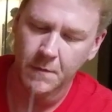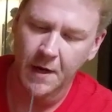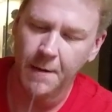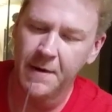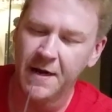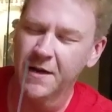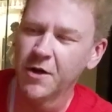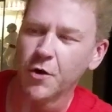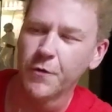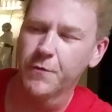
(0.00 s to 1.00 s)
I'm not going to
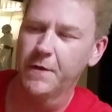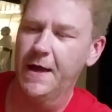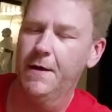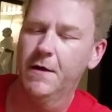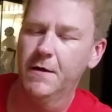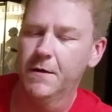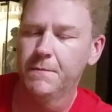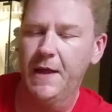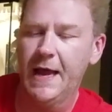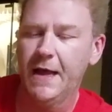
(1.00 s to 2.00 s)
go through the
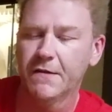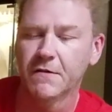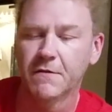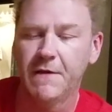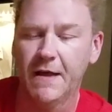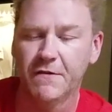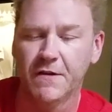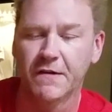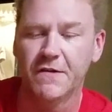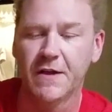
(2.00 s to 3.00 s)
hassle of, as you
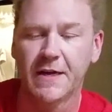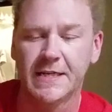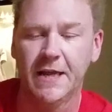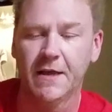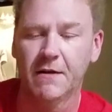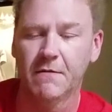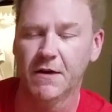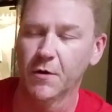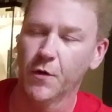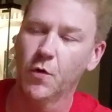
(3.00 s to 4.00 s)
can see, you got to take it, the
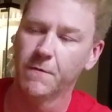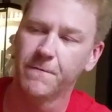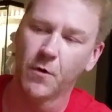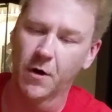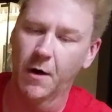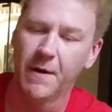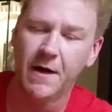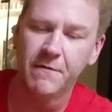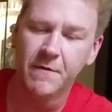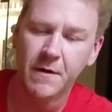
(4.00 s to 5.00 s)
whole forearm
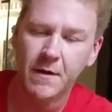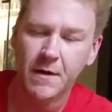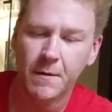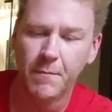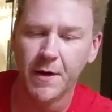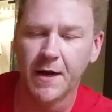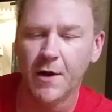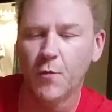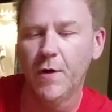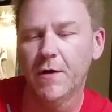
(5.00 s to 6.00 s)
off. But I
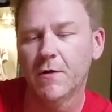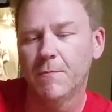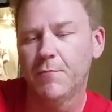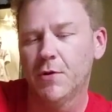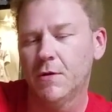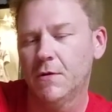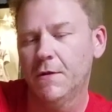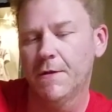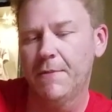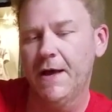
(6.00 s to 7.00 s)
will pull
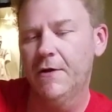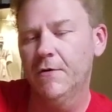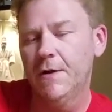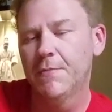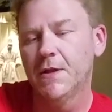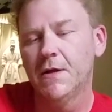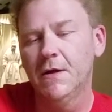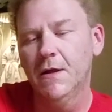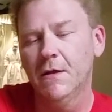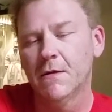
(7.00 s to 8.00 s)
the battery
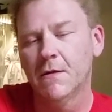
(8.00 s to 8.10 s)
plug.